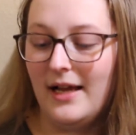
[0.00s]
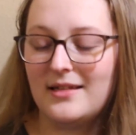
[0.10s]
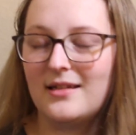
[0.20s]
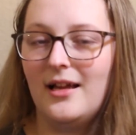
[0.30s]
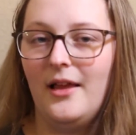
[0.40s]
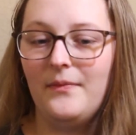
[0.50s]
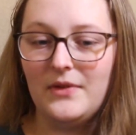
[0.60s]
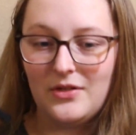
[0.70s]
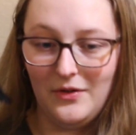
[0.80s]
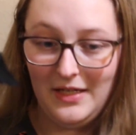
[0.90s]
last
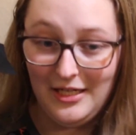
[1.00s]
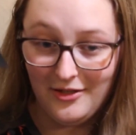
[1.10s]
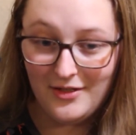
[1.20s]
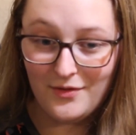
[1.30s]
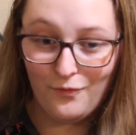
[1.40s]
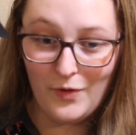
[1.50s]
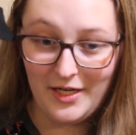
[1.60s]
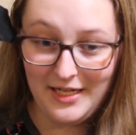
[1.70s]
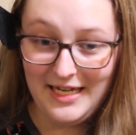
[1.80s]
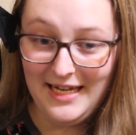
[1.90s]
time. So here is
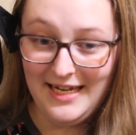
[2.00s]
where he